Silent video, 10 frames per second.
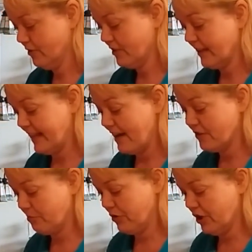Looks like that
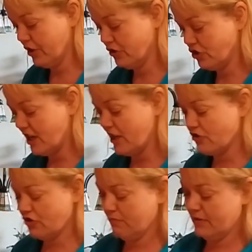was a pretty good
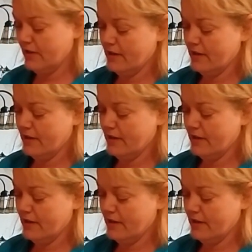judge.